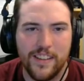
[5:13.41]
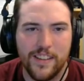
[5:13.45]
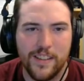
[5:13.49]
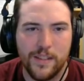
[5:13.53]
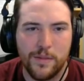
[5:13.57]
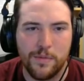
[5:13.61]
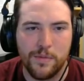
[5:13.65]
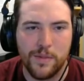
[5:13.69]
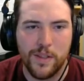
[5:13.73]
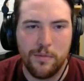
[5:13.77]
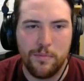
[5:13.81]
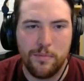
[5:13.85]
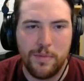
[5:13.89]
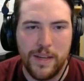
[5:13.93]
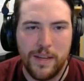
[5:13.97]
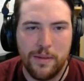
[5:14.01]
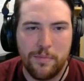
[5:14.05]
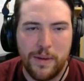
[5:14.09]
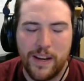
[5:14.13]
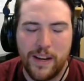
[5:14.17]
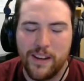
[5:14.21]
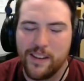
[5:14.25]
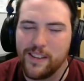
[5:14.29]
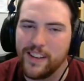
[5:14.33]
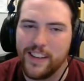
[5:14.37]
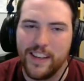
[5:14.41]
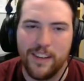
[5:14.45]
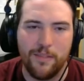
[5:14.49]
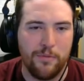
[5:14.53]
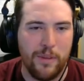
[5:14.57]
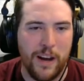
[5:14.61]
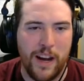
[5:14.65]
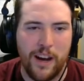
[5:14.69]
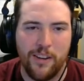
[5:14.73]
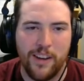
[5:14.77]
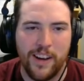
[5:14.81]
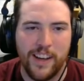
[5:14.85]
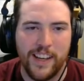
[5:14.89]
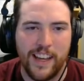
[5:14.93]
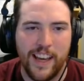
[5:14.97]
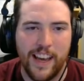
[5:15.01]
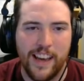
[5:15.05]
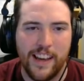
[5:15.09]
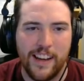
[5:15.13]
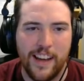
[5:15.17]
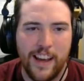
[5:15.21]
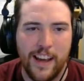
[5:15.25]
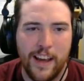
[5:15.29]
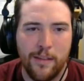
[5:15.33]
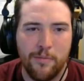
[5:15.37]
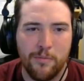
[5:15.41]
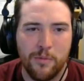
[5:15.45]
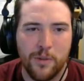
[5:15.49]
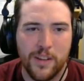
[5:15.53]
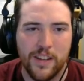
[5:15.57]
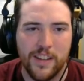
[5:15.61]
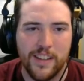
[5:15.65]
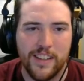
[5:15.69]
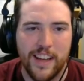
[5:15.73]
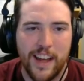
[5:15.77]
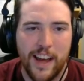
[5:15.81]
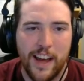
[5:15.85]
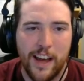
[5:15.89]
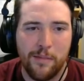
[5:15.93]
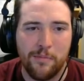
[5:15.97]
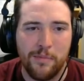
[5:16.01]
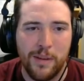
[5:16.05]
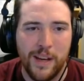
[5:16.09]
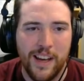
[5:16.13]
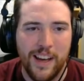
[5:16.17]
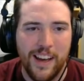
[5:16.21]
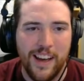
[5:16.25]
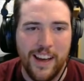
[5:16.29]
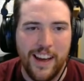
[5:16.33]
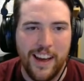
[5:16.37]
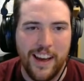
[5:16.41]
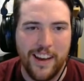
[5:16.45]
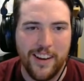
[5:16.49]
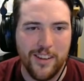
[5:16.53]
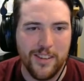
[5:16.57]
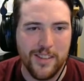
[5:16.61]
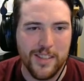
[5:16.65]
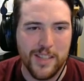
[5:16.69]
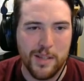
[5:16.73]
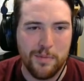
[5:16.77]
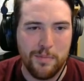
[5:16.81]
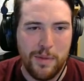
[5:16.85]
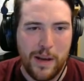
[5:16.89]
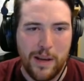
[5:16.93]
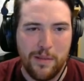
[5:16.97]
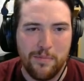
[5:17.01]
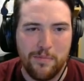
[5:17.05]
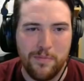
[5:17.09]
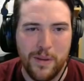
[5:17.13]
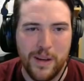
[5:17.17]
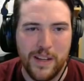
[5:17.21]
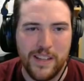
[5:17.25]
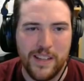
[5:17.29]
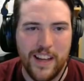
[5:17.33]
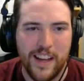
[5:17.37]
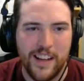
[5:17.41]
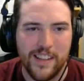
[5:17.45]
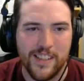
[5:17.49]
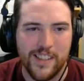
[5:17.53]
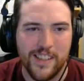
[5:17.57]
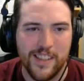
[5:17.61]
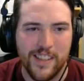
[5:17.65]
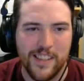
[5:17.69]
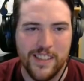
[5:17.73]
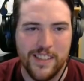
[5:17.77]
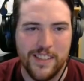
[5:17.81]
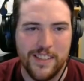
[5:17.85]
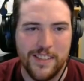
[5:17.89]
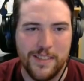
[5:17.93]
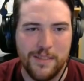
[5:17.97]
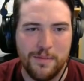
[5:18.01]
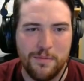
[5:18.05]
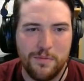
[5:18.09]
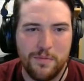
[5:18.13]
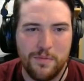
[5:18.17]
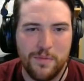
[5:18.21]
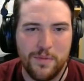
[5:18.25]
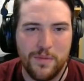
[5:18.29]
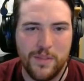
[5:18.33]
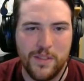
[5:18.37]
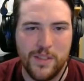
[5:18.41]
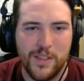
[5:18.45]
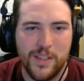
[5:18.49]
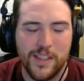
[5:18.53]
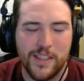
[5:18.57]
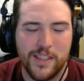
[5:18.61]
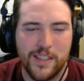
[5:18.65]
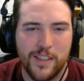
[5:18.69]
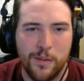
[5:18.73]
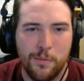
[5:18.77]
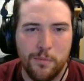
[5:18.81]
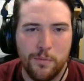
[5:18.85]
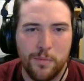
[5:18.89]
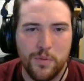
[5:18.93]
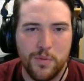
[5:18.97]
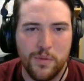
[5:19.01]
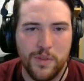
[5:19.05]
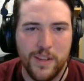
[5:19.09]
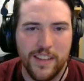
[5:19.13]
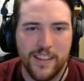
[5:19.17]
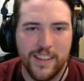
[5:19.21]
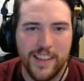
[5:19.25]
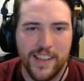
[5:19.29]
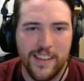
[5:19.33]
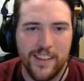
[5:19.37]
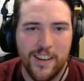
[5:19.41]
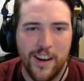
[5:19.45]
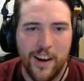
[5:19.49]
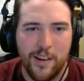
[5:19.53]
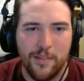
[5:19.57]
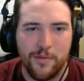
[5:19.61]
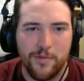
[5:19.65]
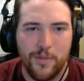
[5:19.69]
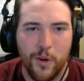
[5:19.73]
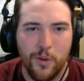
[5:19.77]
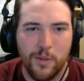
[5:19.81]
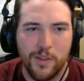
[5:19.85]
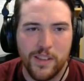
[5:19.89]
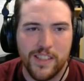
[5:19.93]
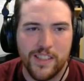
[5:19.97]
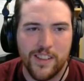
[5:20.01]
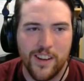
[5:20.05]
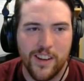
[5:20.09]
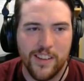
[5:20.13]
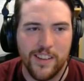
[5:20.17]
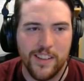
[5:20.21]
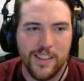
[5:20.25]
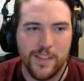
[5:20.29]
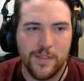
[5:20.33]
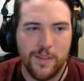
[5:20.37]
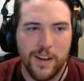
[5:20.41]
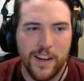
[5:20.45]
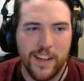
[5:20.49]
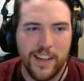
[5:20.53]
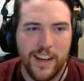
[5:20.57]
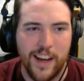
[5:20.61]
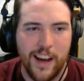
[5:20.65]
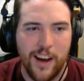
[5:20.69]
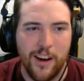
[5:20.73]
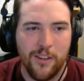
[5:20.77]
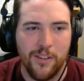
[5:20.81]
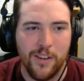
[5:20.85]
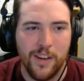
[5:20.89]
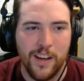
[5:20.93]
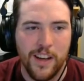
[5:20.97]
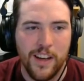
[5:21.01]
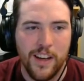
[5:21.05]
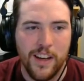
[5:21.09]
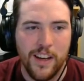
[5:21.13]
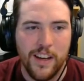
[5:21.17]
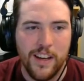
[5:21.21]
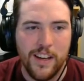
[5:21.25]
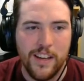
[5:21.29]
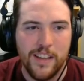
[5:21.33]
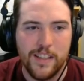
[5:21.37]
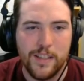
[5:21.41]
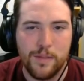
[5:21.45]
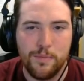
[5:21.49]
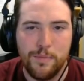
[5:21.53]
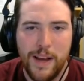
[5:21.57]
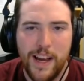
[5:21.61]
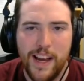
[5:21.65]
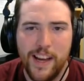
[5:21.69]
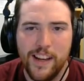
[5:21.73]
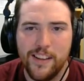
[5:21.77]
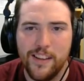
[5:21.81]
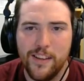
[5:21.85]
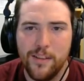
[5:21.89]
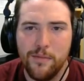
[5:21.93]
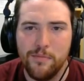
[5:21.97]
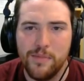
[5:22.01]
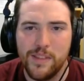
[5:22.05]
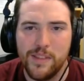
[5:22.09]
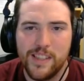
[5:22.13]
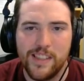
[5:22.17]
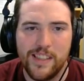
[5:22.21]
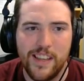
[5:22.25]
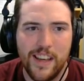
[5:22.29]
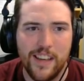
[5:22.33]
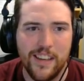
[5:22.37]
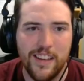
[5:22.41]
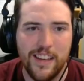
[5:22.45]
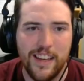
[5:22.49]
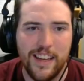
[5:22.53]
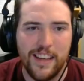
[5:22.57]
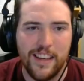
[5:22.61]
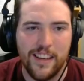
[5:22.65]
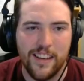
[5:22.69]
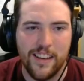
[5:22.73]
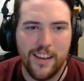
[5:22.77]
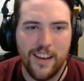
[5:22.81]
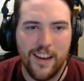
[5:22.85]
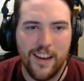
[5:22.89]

this was gonna be. Apparently, wow, I can't aim worth a damn. And also, my attention is just completely not focused on this right now. Smack them silly!